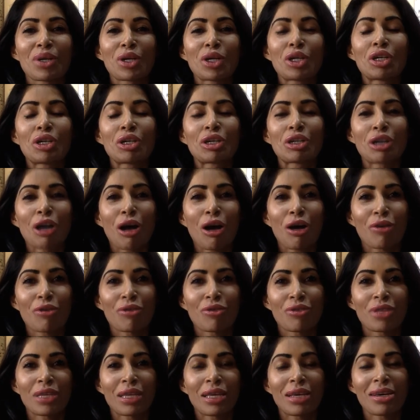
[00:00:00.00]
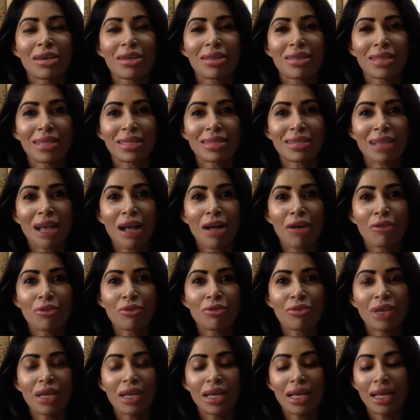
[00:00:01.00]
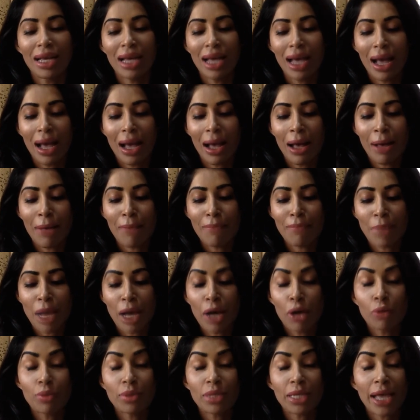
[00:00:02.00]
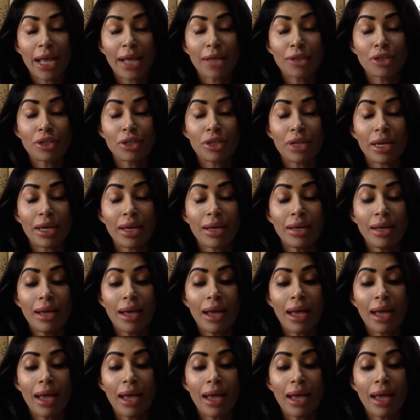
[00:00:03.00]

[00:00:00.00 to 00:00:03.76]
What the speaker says: good off the earth itself. I hope to catch you there.